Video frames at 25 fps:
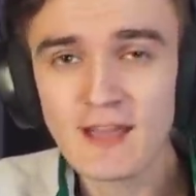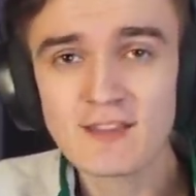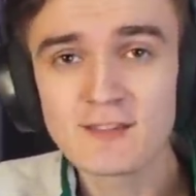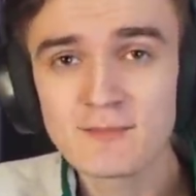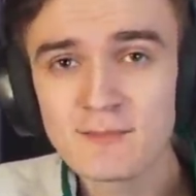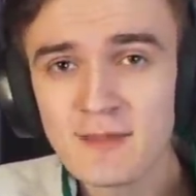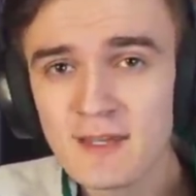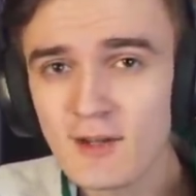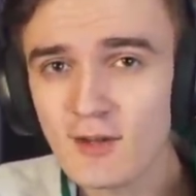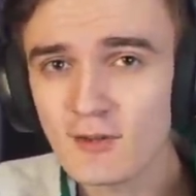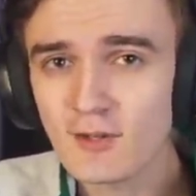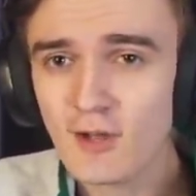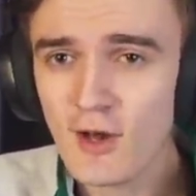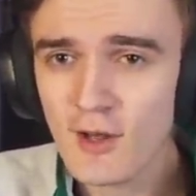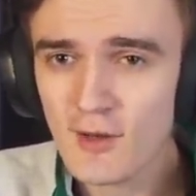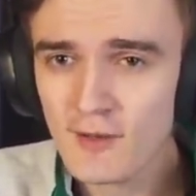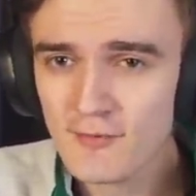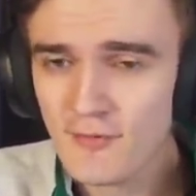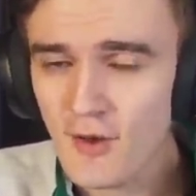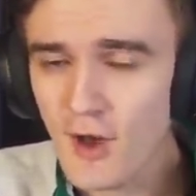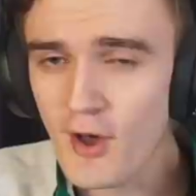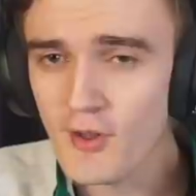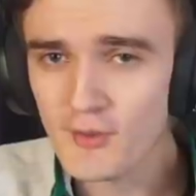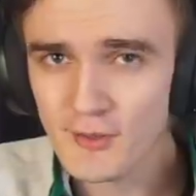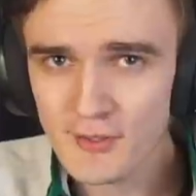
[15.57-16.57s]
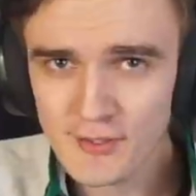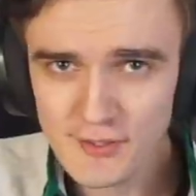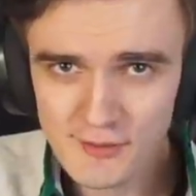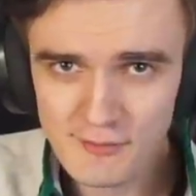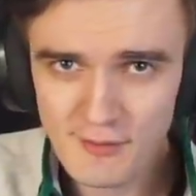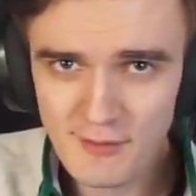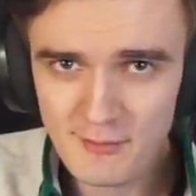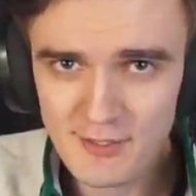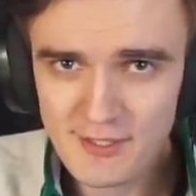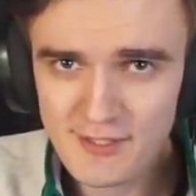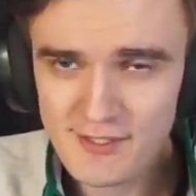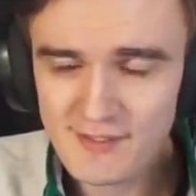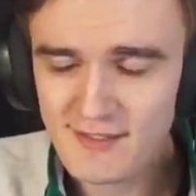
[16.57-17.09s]
to meet a lot of other
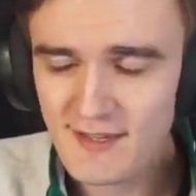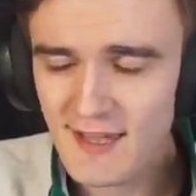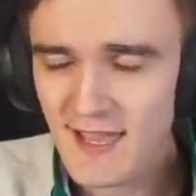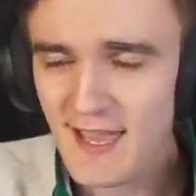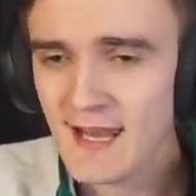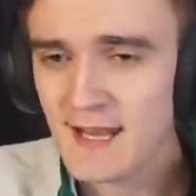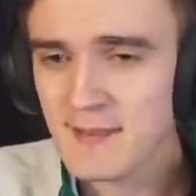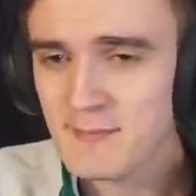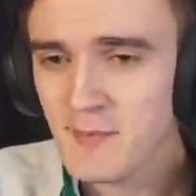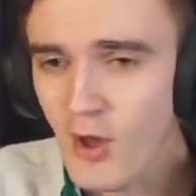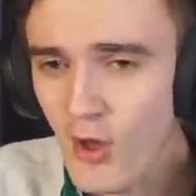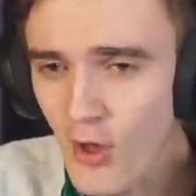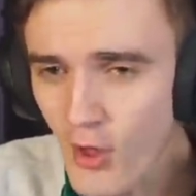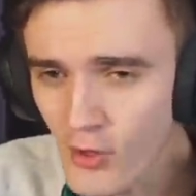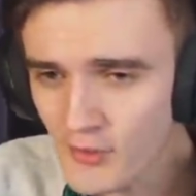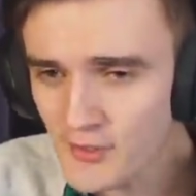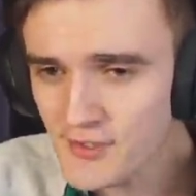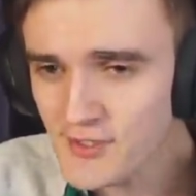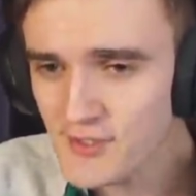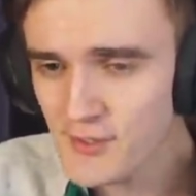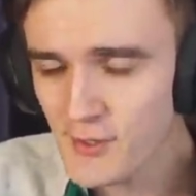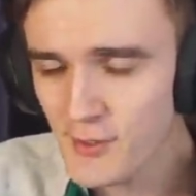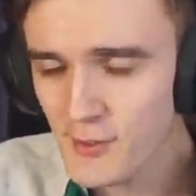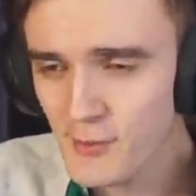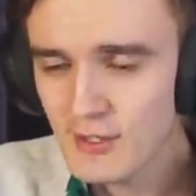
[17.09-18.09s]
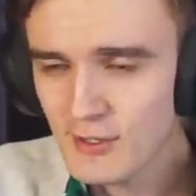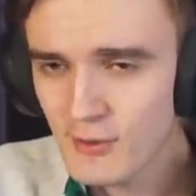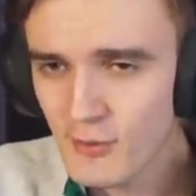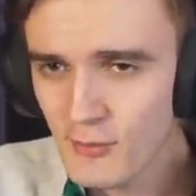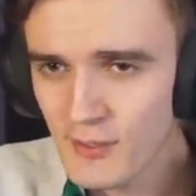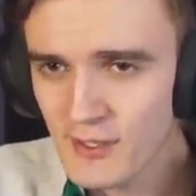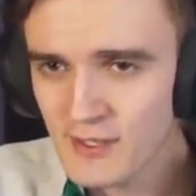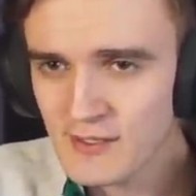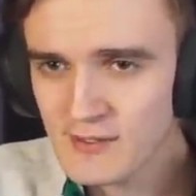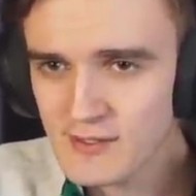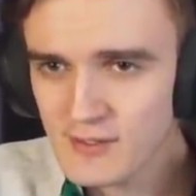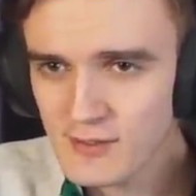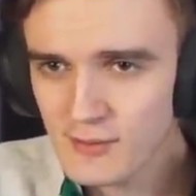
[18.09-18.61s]
streamers, and I'm also
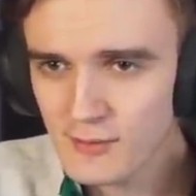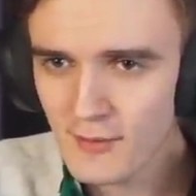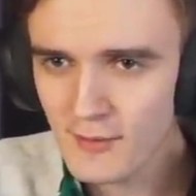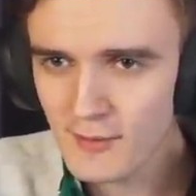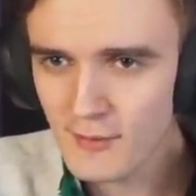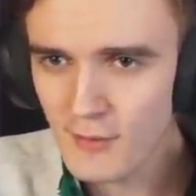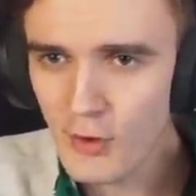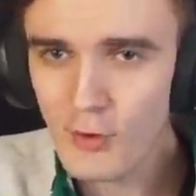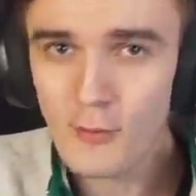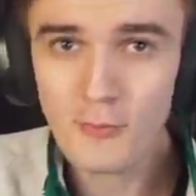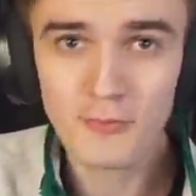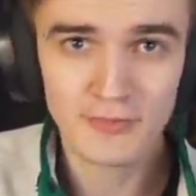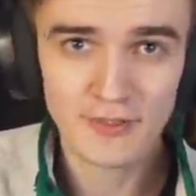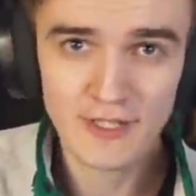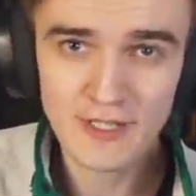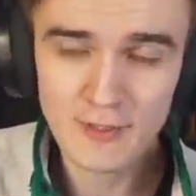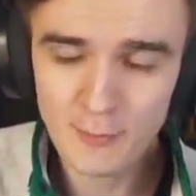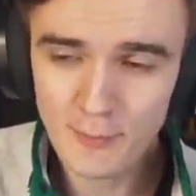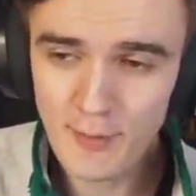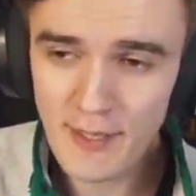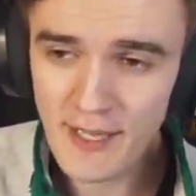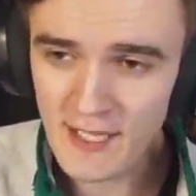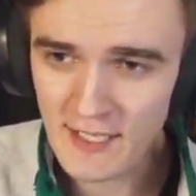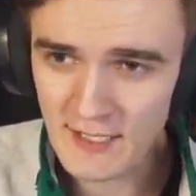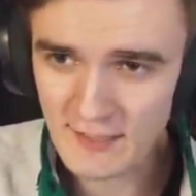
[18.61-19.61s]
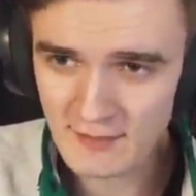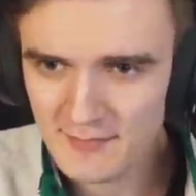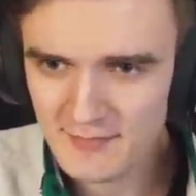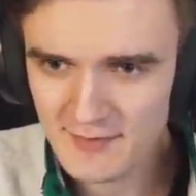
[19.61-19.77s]
going to hopefully win.